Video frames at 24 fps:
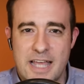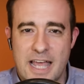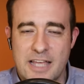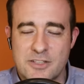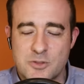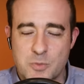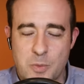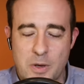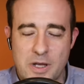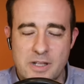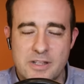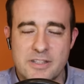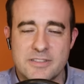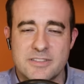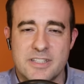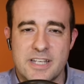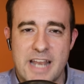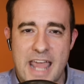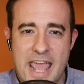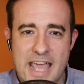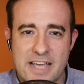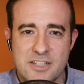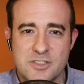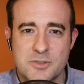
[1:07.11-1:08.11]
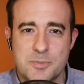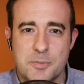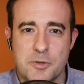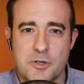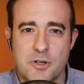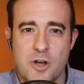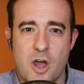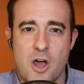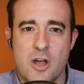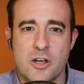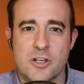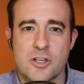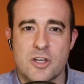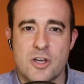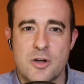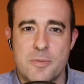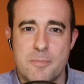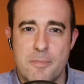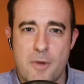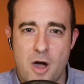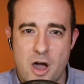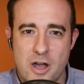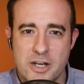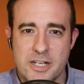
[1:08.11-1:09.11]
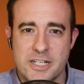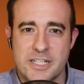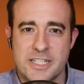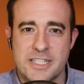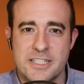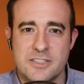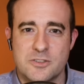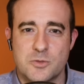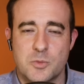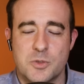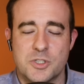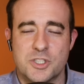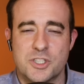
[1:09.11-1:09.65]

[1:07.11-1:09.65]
as well as an expert on commodities,